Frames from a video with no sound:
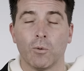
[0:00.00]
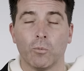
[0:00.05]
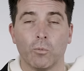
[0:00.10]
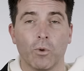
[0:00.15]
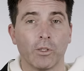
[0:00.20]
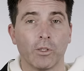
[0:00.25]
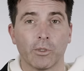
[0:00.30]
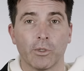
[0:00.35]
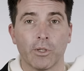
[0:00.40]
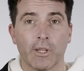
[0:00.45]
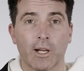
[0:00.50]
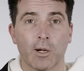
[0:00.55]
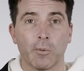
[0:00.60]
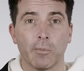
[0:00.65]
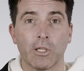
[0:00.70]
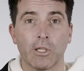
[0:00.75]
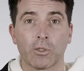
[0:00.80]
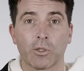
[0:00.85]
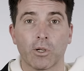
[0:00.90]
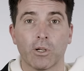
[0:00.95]
While you're there,
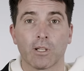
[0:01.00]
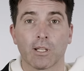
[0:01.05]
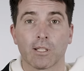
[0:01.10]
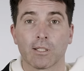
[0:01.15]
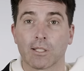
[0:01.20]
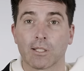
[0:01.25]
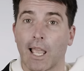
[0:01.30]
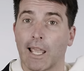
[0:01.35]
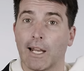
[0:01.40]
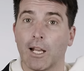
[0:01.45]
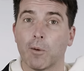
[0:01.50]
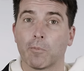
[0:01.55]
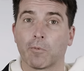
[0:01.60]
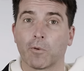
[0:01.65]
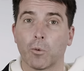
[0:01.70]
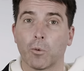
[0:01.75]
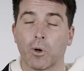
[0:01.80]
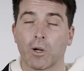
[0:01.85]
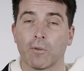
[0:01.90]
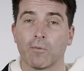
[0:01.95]
be sure to sign up
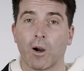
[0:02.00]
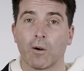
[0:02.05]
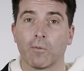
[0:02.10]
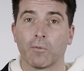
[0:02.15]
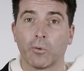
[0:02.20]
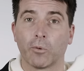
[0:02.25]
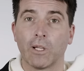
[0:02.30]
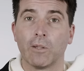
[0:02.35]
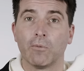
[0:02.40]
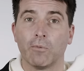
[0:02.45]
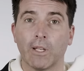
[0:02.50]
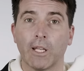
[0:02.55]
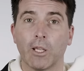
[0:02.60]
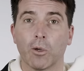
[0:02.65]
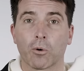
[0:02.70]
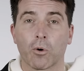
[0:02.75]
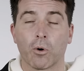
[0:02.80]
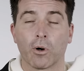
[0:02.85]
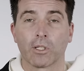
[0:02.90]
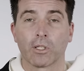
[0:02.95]
for one of our free
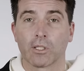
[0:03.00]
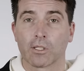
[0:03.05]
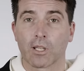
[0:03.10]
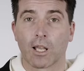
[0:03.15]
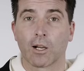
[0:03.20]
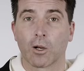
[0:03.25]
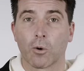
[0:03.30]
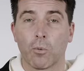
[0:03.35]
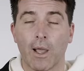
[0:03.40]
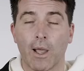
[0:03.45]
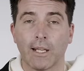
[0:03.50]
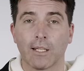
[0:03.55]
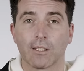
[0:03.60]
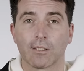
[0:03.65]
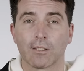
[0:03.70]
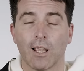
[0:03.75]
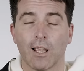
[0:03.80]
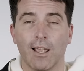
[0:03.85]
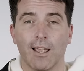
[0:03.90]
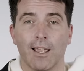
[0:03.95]
video courses on
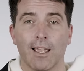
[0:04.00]
Aquinas,